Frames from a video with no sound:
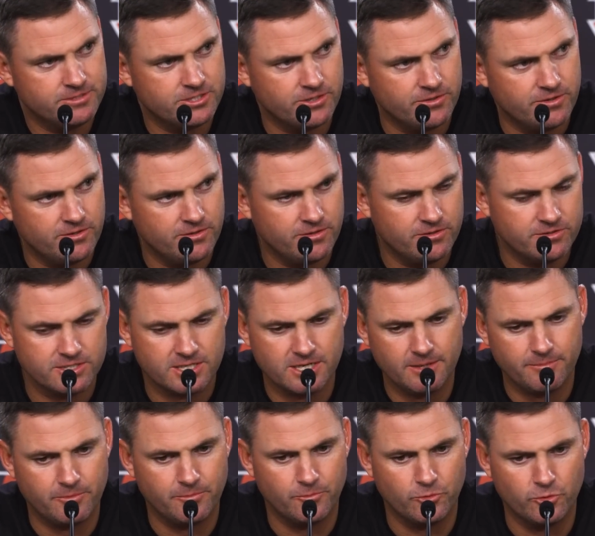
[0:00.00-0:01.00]
So there's a
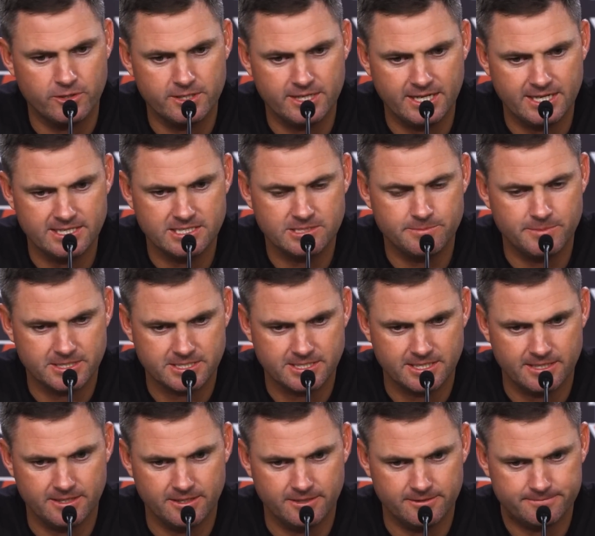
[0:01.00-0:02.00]
couple more days mixed
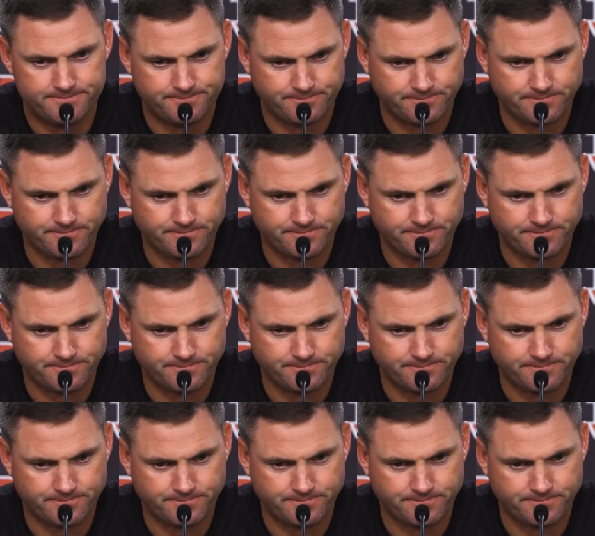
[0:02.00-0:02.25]
in there.